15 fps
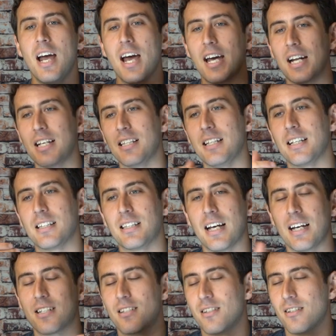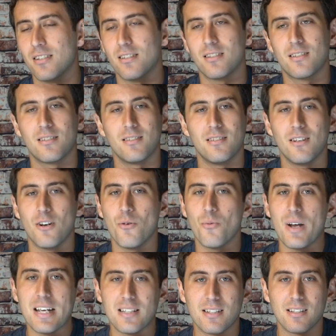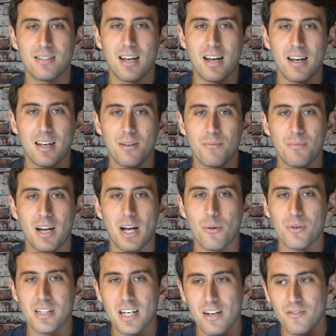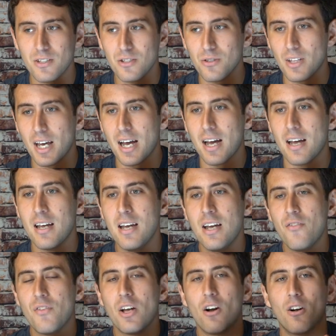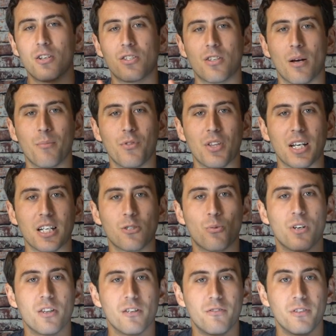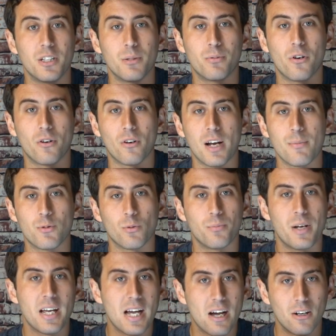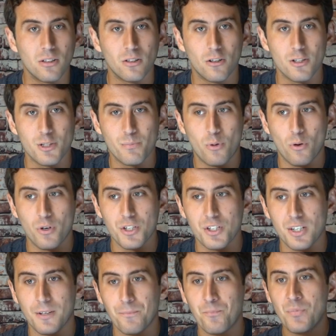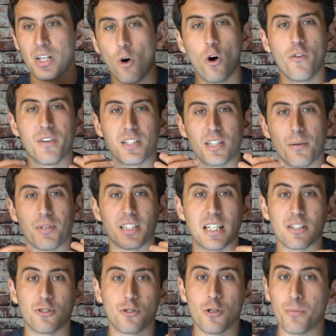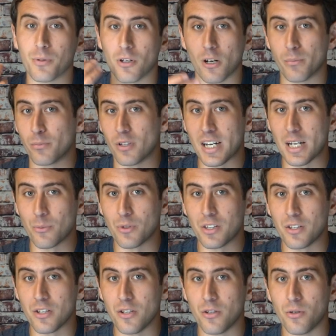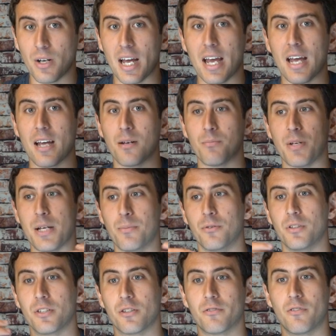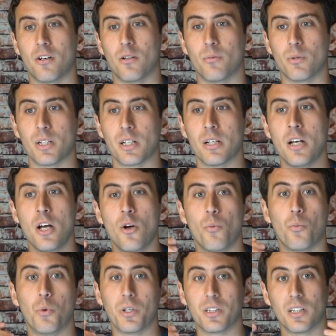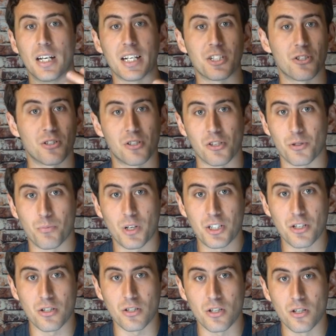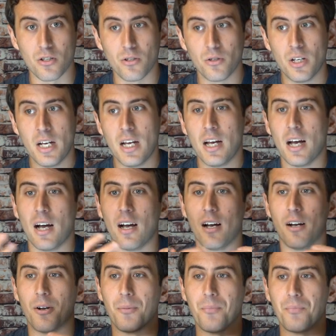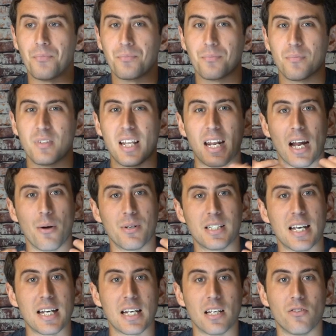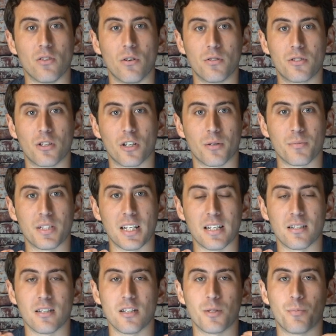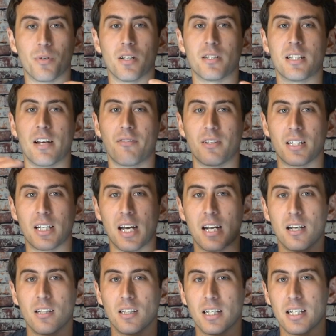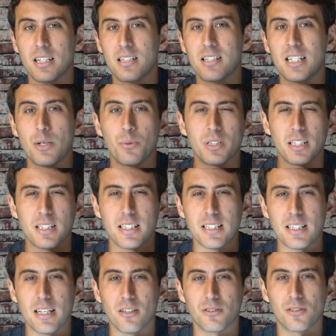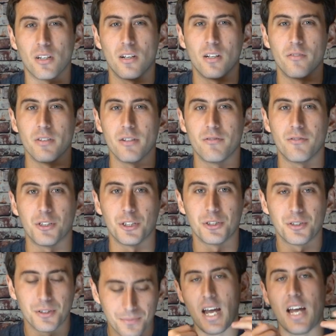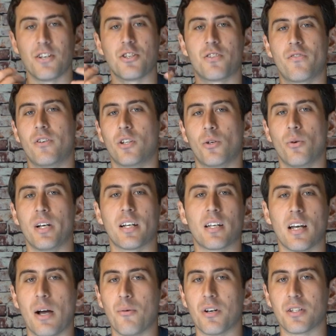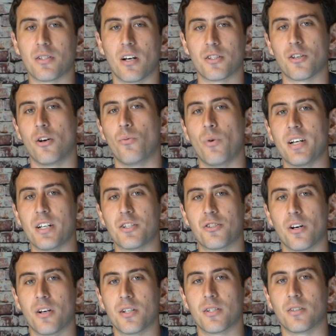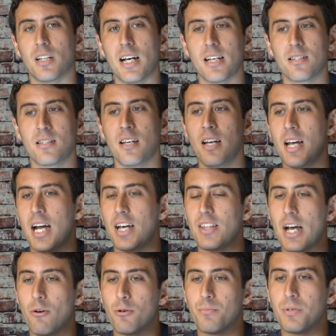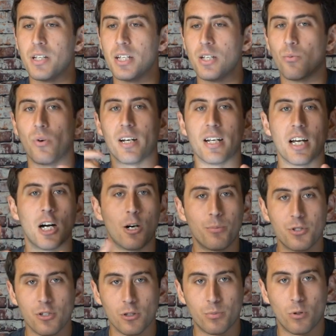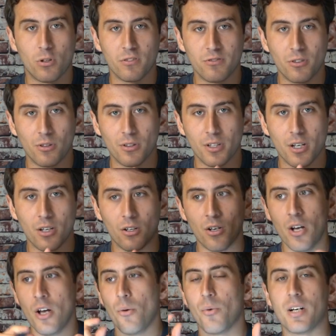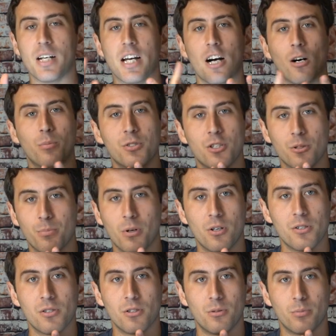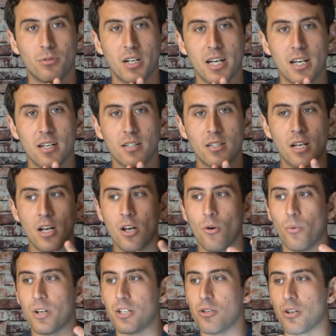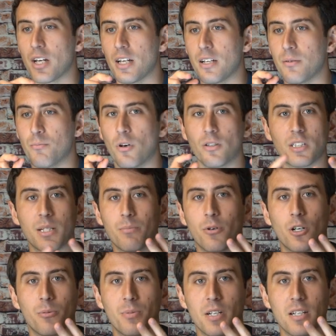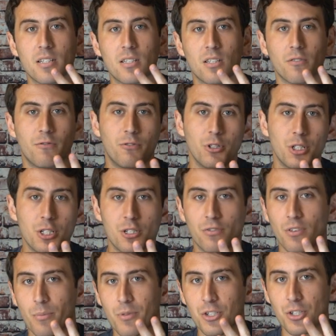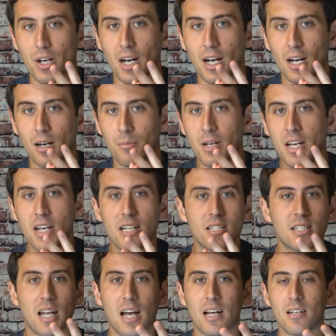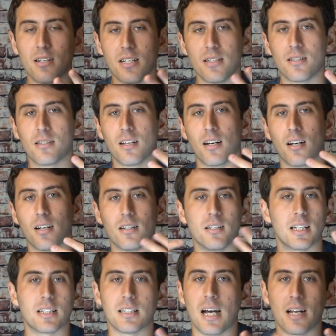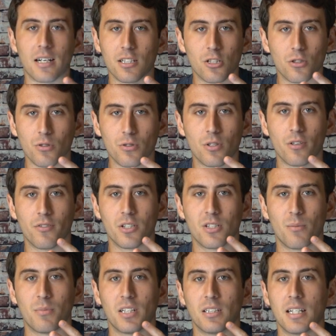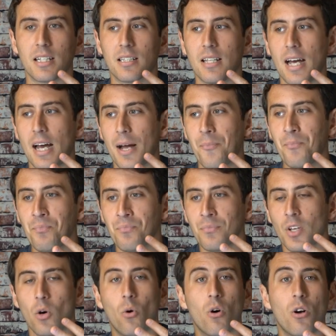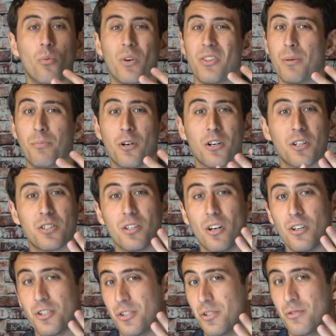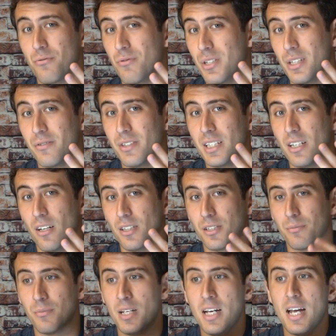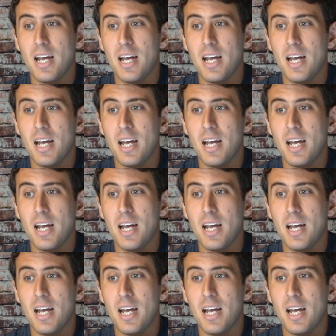And I think that's just a waste of time. I would never do that. There are some things where the affiliate programs will pay out a large portion, or if it's something that's super on brand with you and people in your following would like just as much as you, then I would take it in those circumstances, but definitely kind of like see what the details are of it first. And just real quick, I want to touch on when to charge less, and that would be when it helps your portfolio, when it helps your personal brand, when you can multi-purpose the footage from the job, it's like non-exclusive or something like that, or when the perks are just really, really awesome.